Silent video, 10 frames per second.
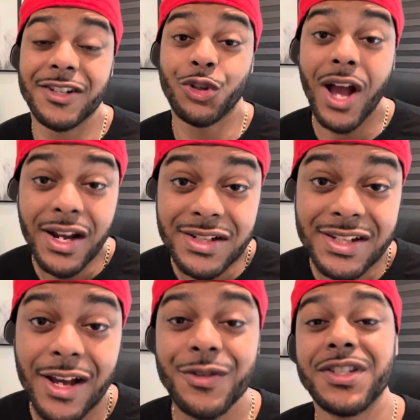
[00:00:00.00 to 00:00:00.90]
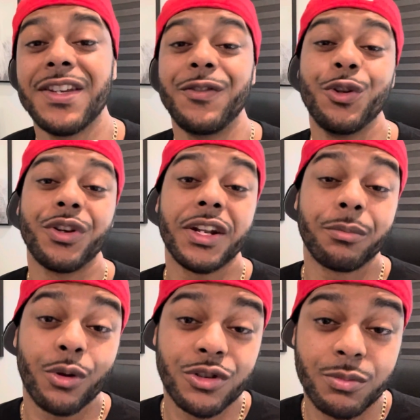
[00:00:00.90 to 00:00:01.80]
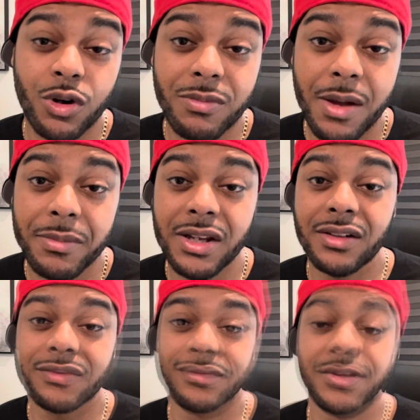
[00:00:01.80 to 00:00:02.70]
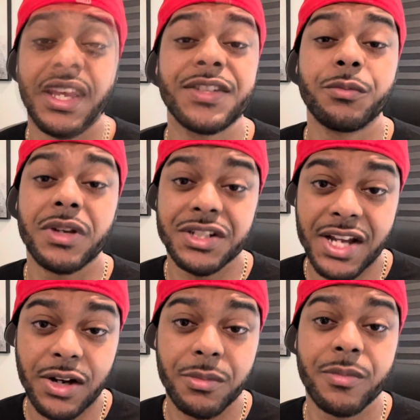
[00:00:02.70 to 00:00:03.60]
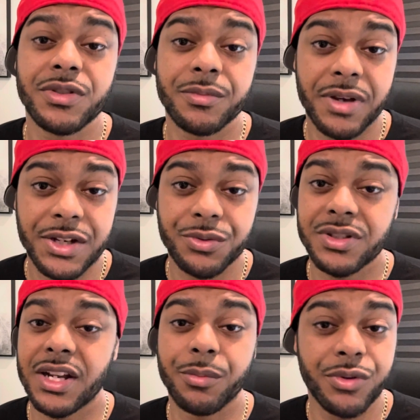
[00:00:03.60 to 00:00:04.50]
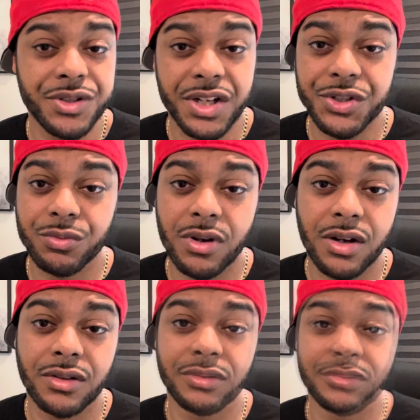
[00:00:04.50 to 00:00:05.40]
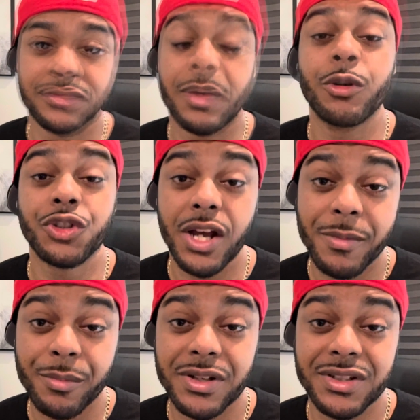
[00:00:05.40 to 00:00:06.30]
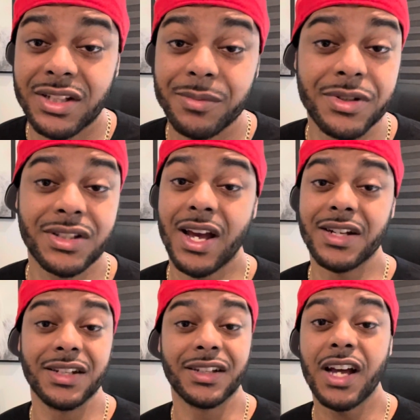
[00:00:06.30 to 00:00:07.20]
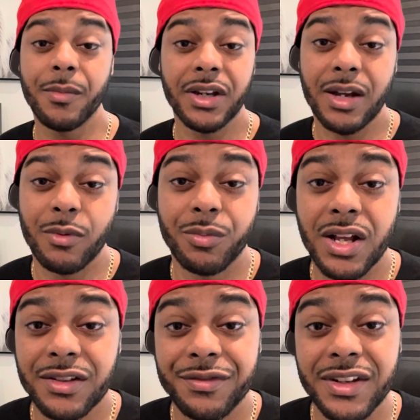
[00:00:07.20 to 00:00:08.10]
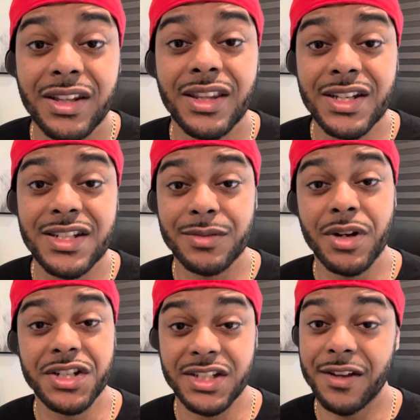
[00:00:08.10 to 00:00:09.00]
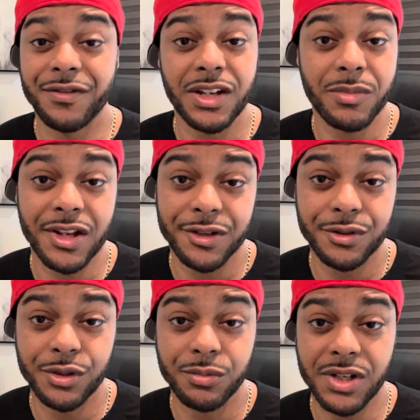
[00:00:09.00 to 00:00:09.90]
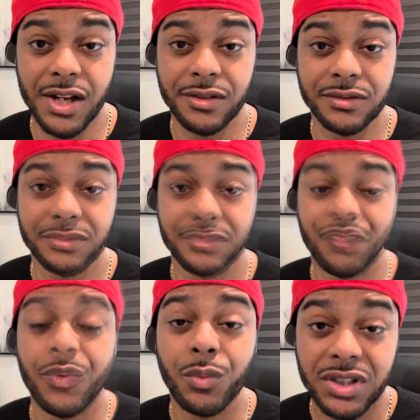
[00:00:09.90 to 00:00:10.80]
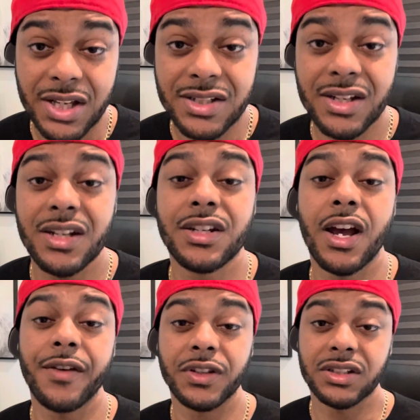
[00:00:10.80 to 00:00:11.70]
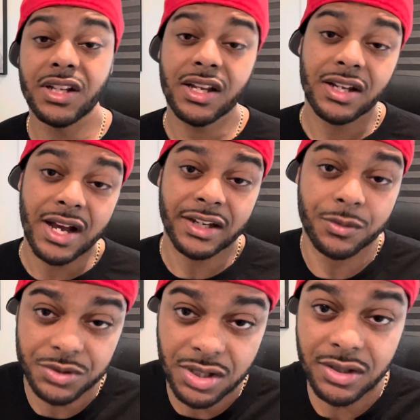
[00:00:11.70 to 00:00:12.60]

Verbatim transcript: Try this out and see if you don't get approached more by men. Thanks for being channel members and patrons. I appreciate you all. I'm going to try my best to keep this content coming. I'm going to probably feed this as much as I feed my YouTube channel. With that said, y'all have a good day. I'll get with y'all